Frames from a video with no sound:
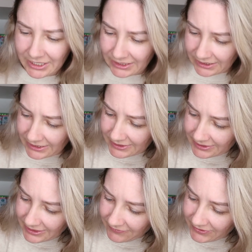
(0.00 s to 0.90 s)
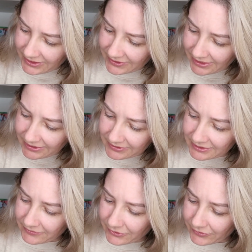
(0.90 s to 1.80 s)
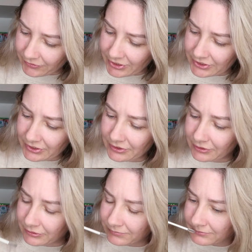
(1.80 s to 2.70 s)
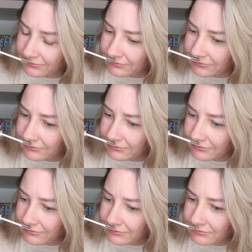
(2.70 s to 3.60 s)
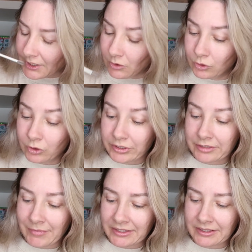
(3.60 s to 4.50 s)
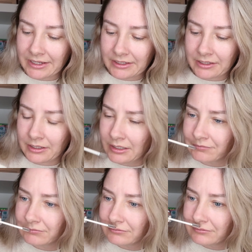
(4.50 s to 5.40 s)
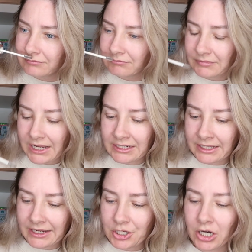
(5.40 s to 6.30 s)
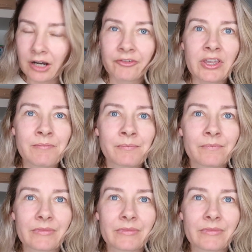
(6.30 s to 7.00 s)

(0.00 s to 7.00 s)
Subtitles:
But let's give this guy a snifferoni too. Ooh, it smells like kind of like coffee.